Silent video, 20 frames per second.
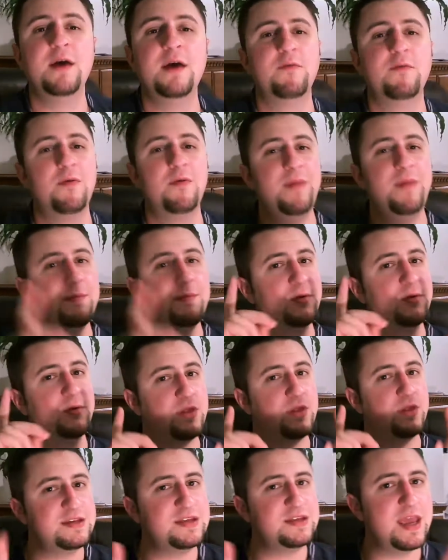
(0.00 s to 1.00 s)
Remember,
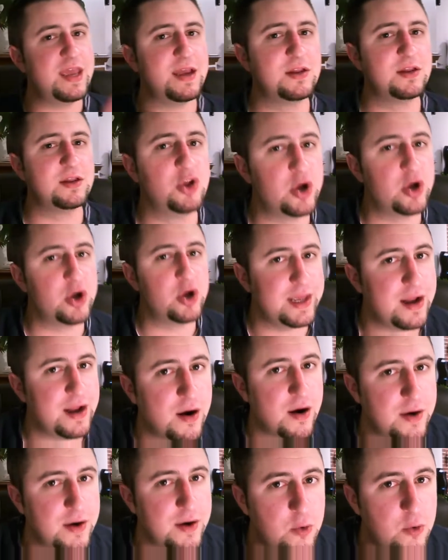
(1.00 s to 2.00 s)
let's take a look at
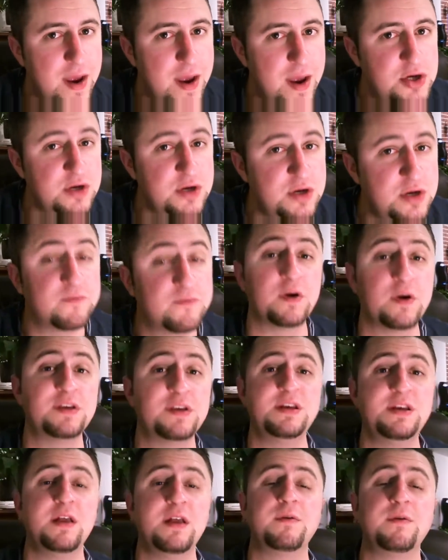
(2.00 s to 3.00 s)
our equation for
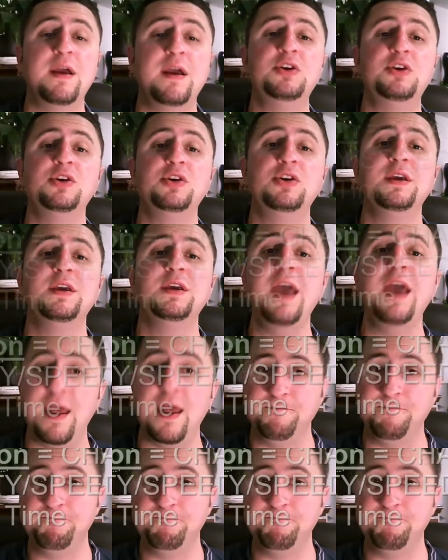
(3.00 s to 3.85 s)
acceleration again.